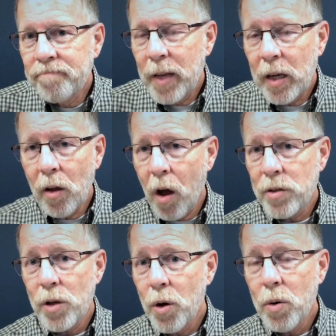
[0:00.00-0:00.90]
had
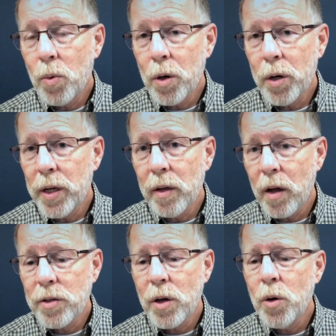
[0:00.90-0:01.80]
lost hope, where he had
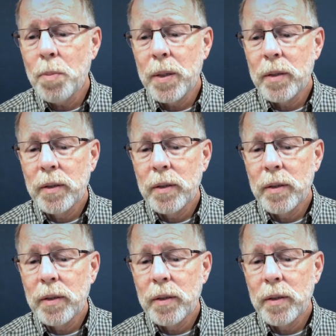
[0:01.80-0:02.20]
lost hope.